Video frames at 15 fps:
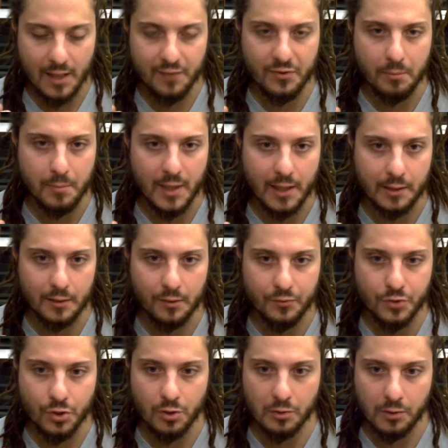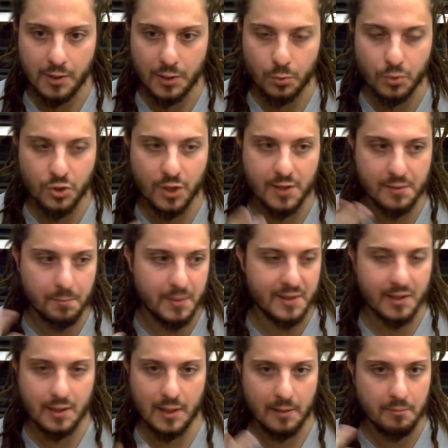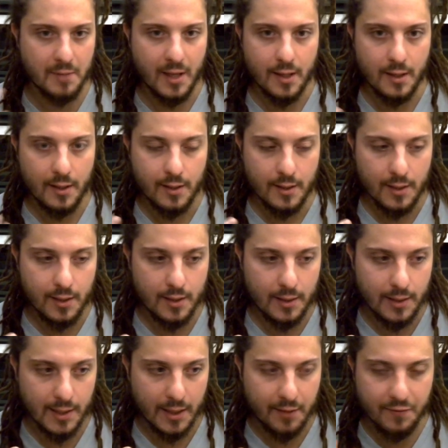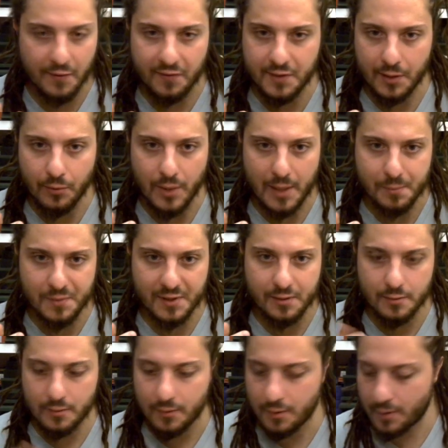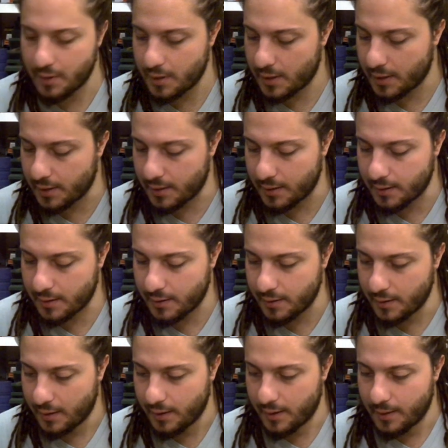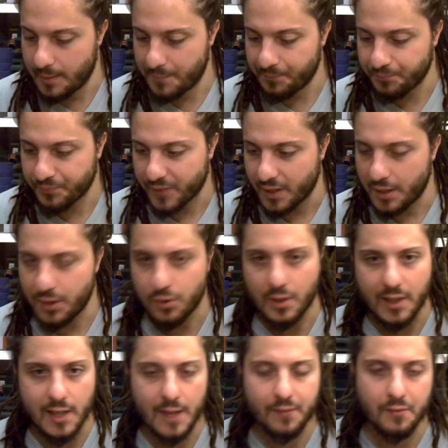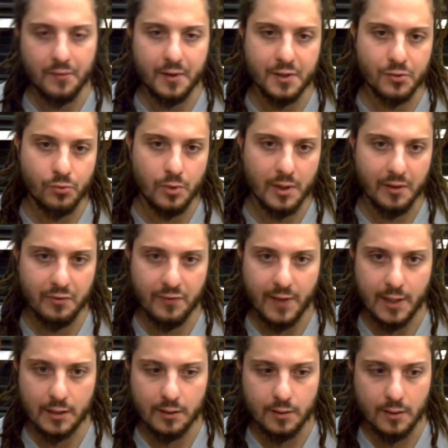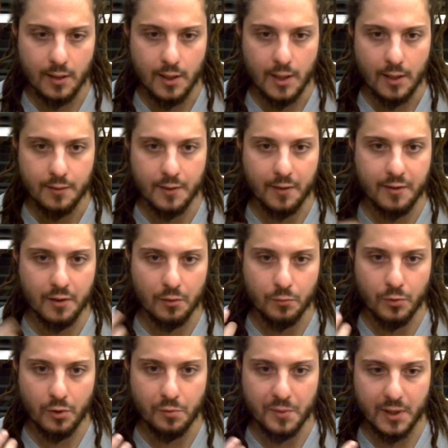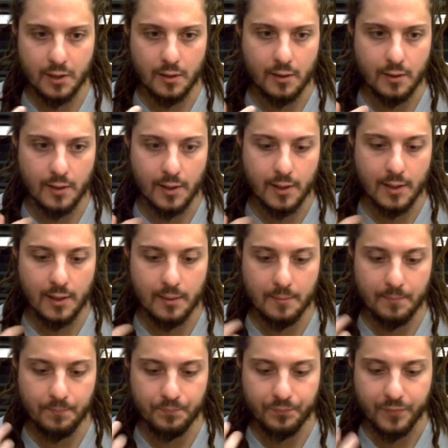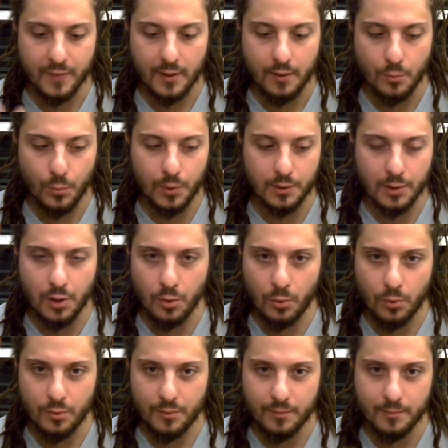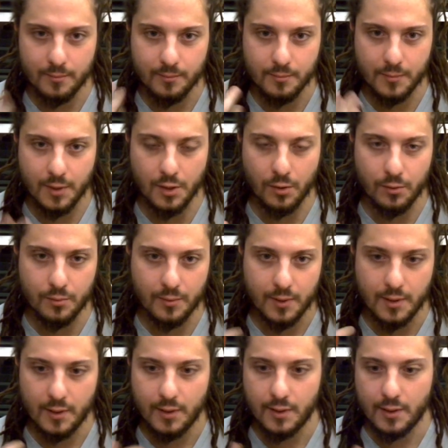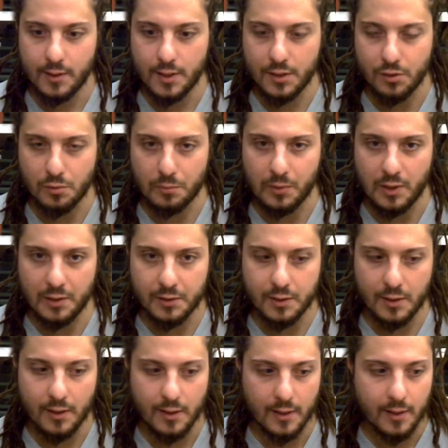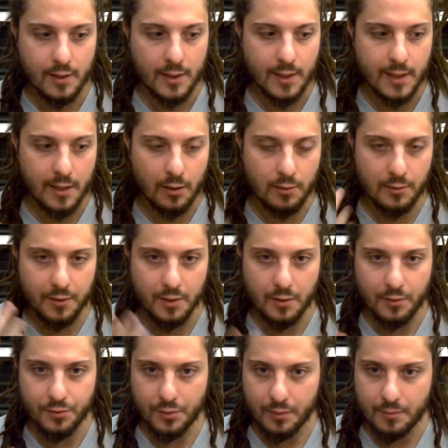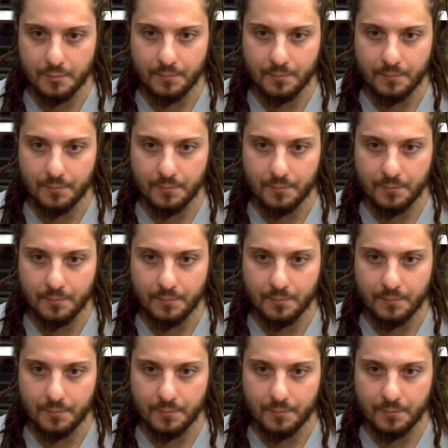bar of chocolate, which is basically like 50 grams. You can have a very strong effect. The theobromine will go, in your blood, and all the other